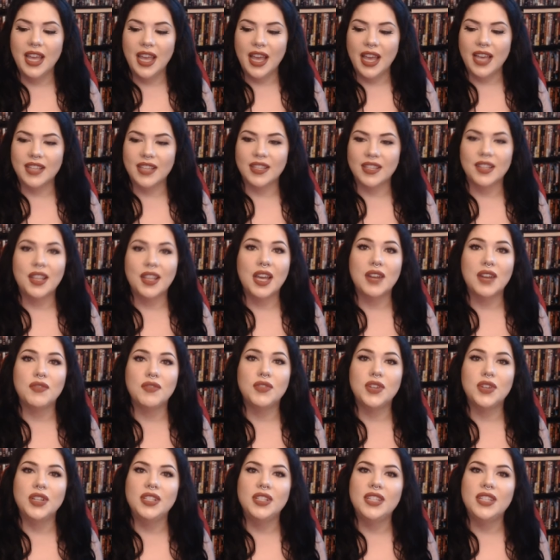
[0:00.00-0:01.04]
has a lot of
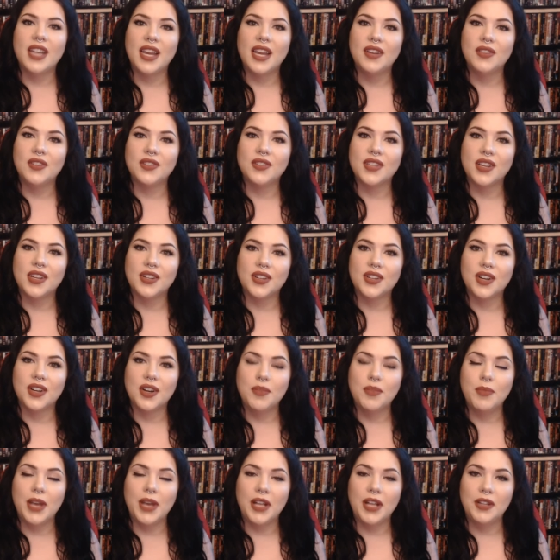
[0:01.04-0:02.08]
good titles under her
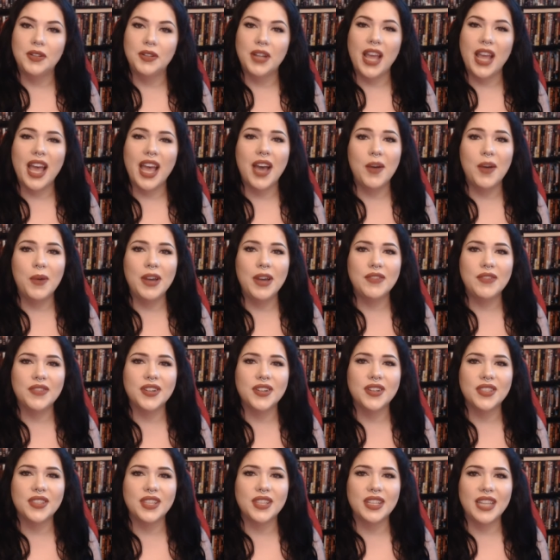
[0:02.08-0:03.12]
belt.
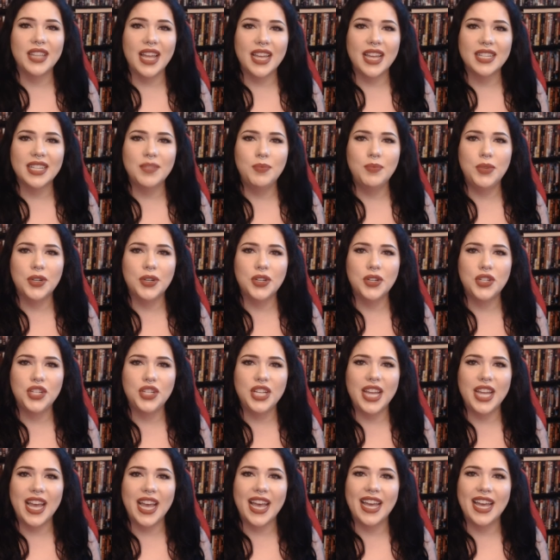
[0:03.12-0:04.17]
However, the last book
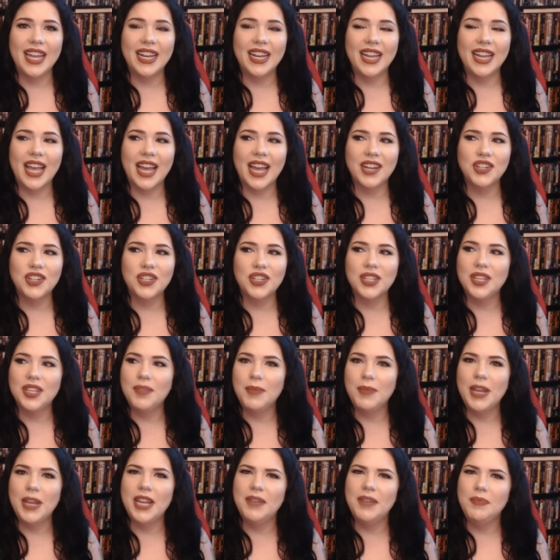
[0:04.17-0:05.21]
she had actually
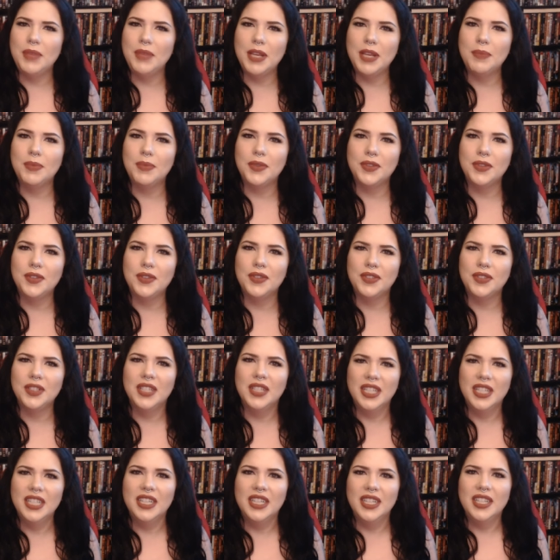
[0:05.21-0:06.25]
made people,
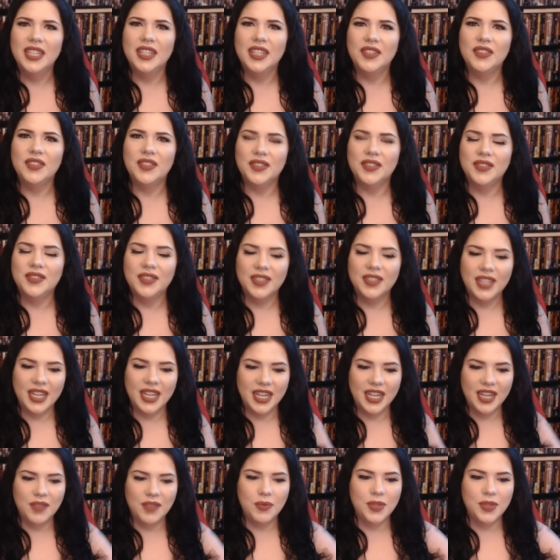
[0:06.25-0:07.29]

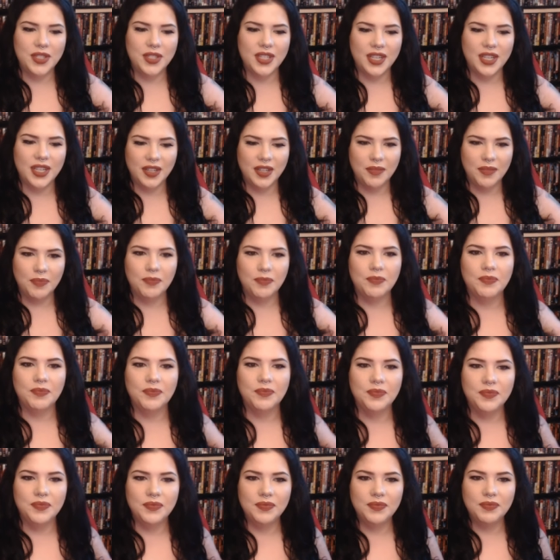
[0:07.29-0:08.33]
like, it was a
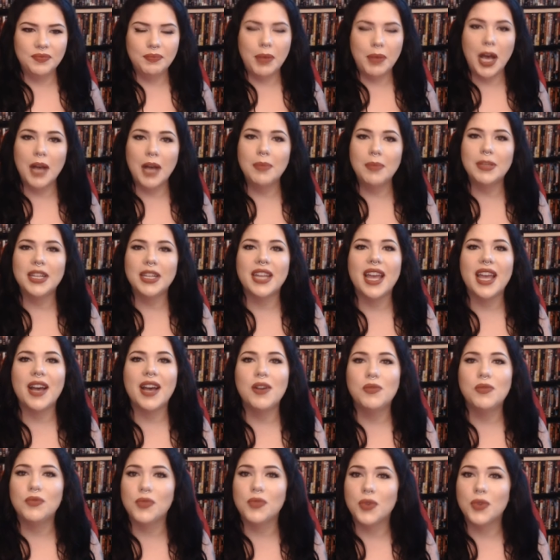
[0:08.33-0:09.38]
public
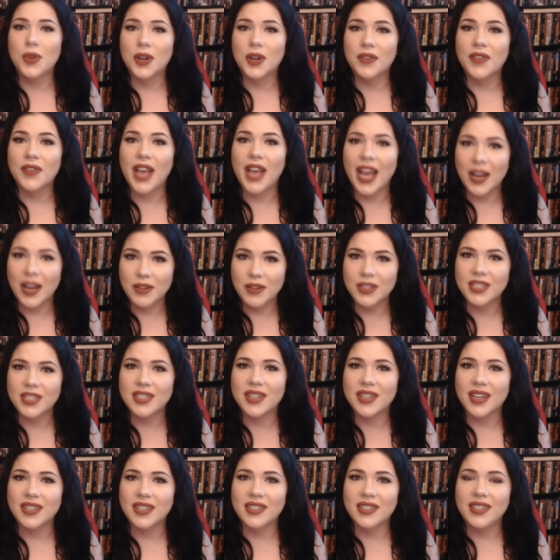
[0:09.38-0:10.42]
outroar of how
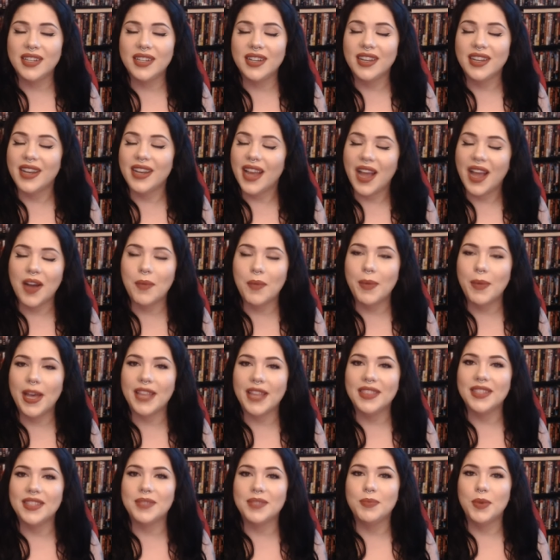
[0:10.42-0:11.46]
disgusting and how
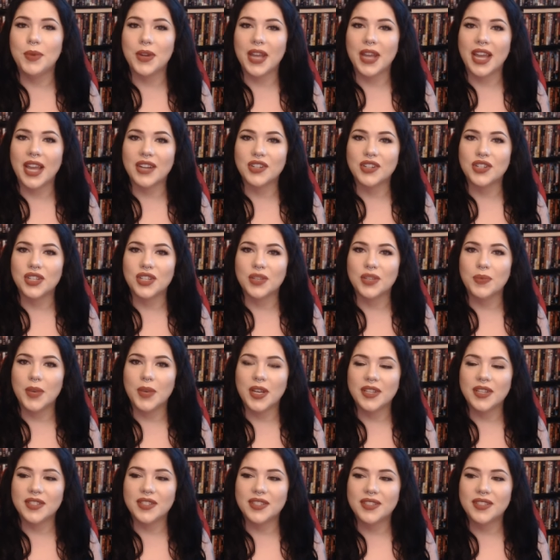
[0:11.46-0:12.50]
bad this book actually
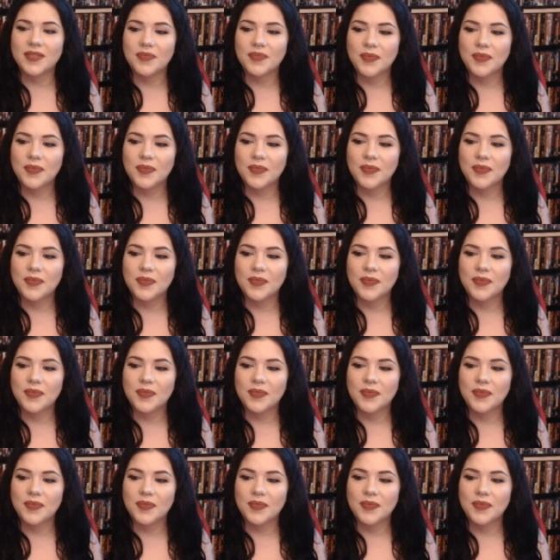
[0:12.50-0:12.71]
was.